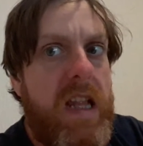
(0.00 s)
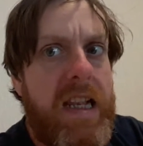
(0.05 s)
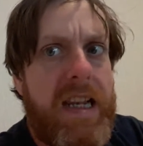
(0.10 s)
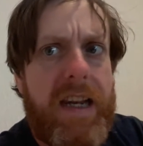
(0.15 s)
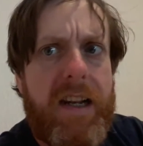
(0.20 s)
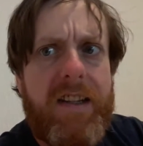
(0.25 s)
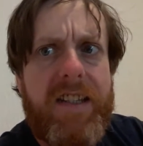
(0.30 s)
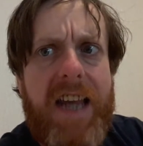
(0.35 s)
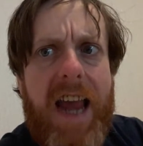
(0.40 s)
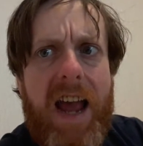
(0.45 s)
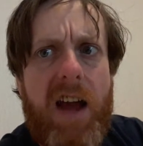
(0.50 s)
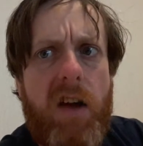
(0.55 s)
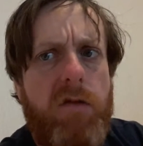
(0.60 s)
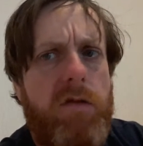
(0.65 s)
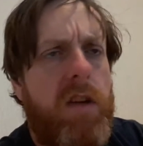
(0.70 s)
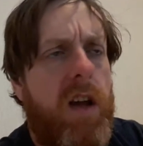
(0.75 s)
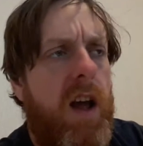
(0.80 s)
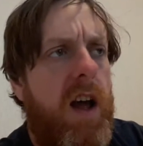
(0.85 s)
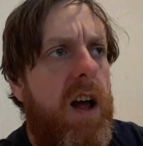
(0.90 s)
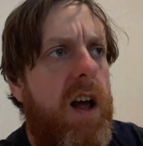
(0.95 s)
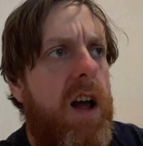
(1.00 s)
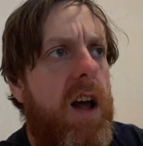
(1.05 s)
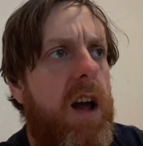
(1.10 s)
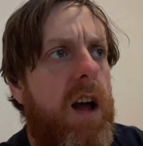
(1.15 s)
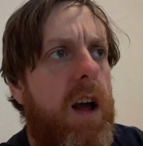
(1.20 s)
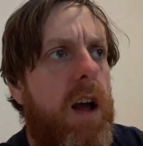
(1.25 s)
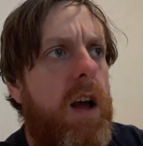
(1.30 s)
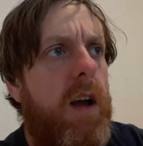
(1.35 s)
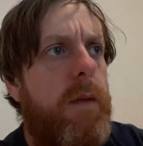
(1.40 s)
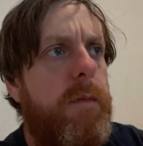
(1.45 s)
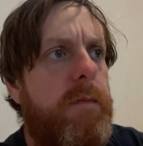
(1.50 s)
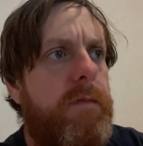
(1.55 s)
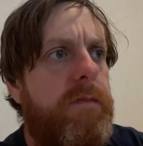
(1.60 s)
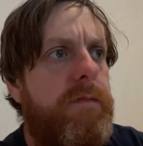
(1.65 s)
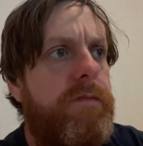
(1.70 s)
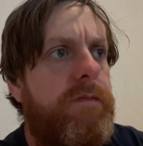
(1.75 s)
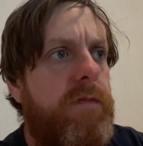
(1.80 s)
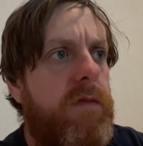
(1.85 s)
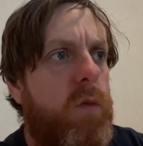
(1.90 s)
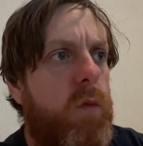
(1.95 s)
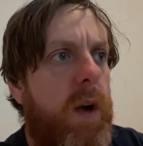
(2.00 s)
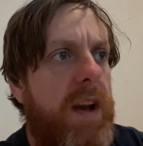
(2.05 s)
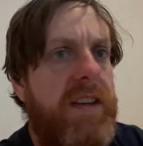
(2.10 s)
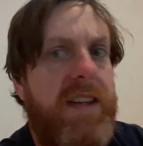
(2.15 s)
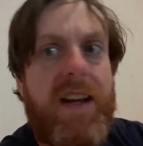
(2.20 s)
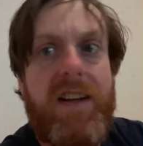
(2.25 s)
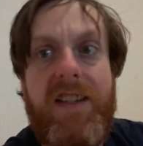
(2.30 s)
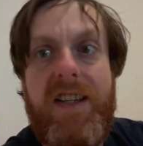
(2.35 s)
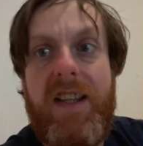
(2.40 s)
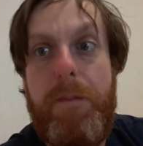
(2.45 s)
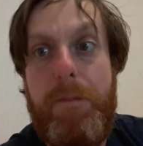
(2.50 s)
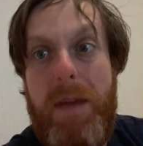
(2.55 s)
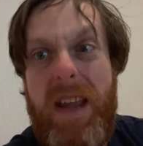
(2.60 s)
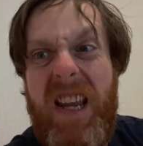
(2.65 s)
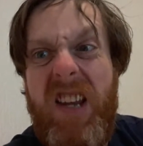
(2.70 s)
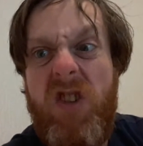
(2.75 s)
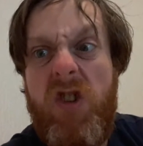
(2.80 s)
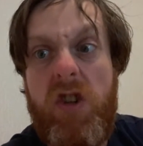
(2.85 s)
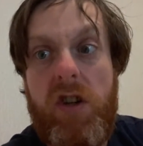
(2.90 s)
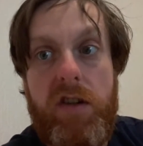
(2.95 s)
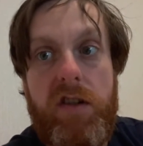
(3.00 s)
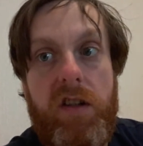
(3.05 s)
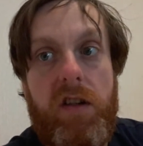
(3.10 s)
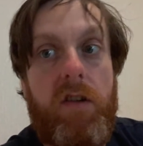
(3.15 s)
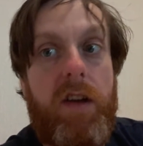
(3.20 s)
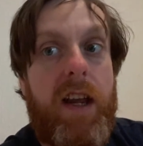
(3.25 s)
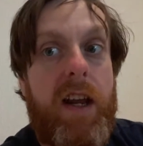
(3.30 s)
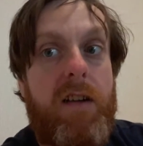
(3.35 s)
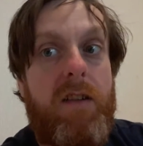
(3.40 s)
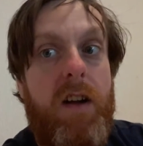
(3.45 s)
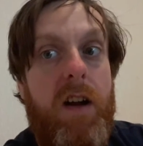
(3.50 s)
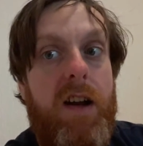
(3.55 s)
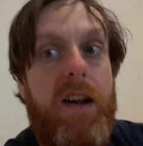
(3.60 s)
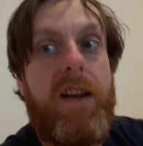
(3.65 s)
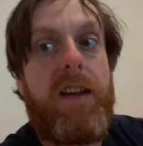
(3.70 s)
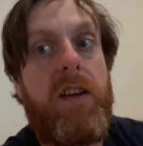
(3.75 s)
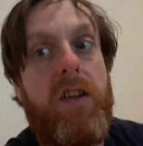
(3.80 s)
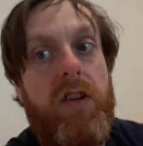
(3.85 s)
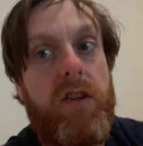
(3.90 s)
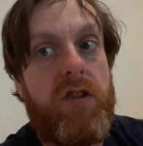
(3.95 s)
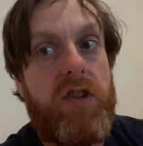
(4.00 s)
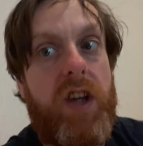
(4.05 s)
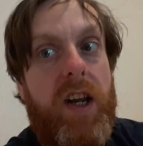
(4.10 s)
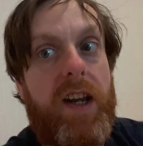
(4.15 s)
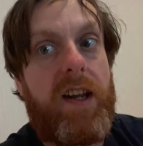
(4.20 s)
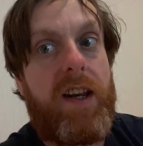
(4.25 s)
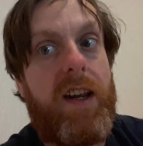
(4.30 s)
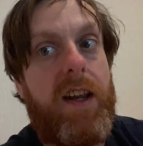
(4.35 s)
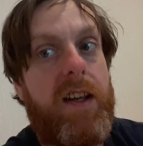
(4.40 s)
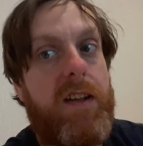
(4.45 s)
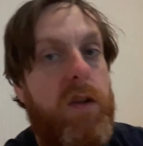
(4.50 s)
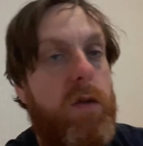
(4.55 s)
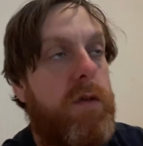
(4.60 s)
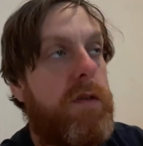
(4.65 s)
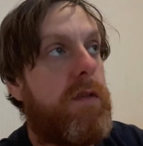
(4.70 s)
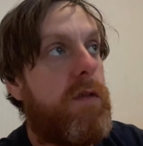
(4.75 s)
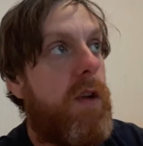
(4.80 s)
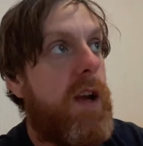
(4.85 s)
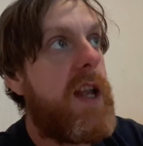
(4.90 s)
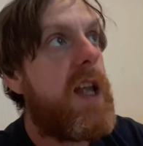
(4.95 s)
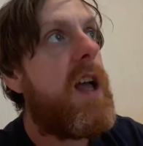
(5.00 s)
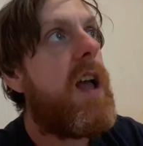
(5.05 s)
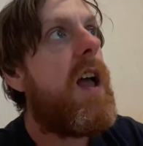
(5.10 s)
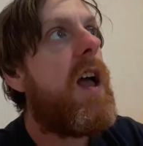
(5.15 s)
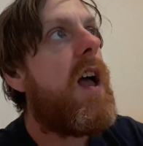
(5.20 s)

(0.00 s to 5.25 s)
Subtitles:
little town. Went down to the beach because I got here early and I couldn't check in here till 3.